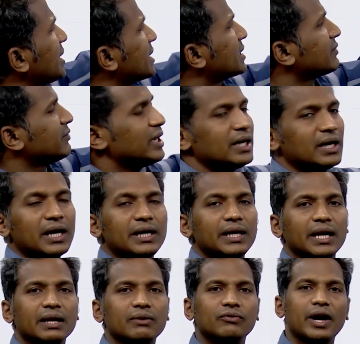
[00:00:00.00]
x square and
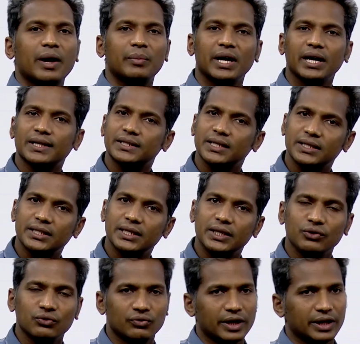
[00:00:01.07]
take y by x as a
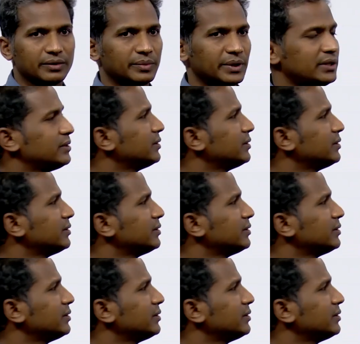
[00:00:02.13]
new variable.